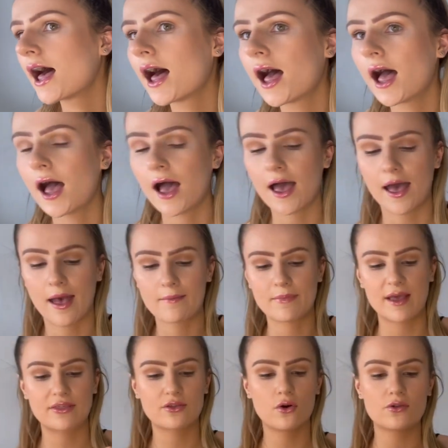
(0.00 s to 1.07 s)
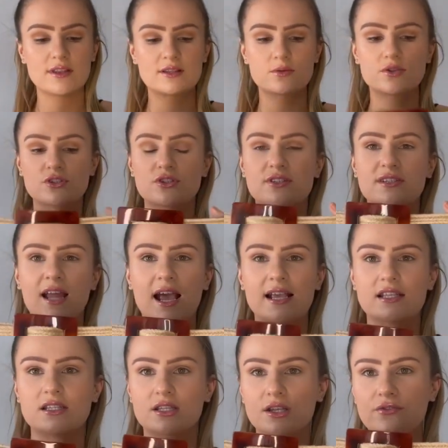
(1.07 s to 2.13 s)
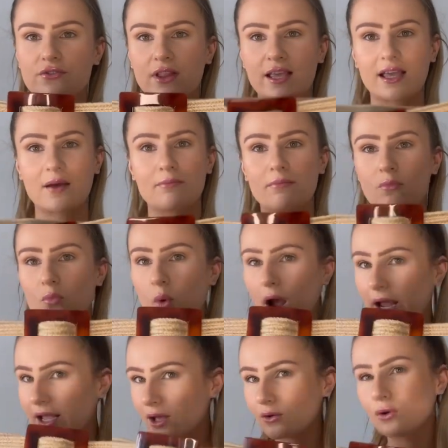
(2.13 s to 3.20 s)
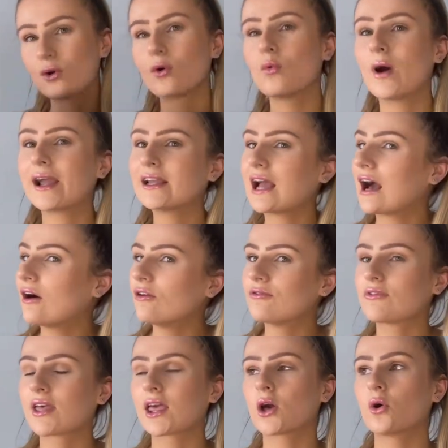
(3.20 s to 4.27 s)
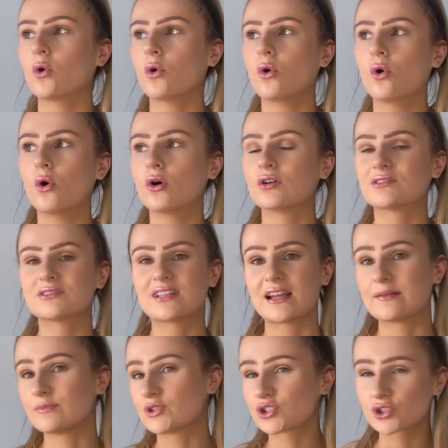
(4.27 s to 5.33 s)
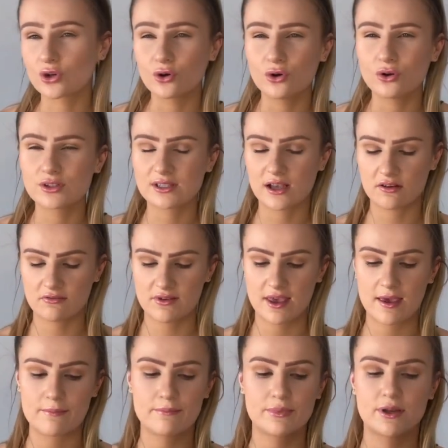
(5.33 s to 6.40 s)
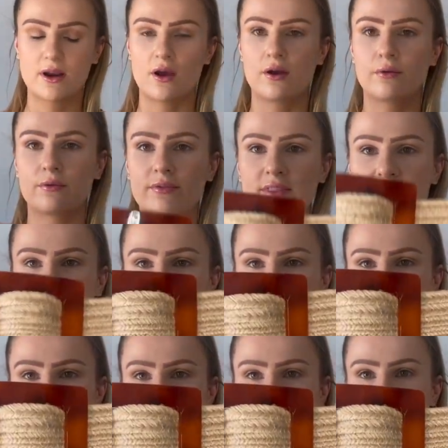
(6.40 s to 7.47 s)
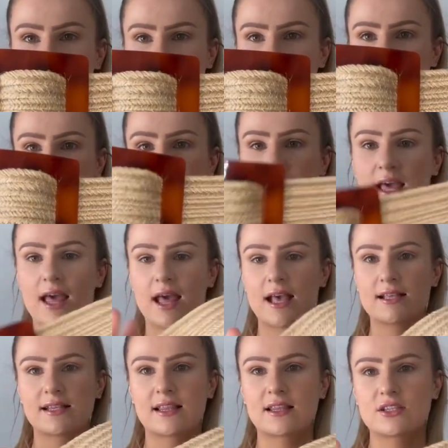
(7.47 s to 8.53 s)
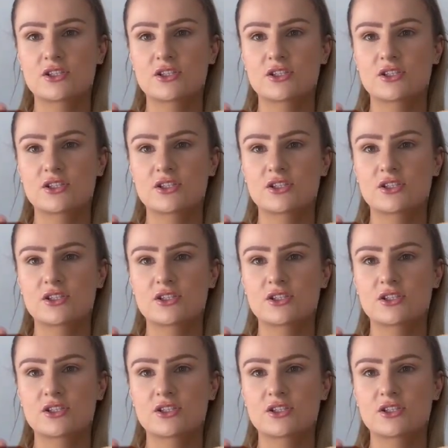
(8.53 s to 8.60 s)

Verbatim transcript: um, but I thought this was just nice like a white an all white outfit or denim shorts outfit but no this is what it looks like it's like this the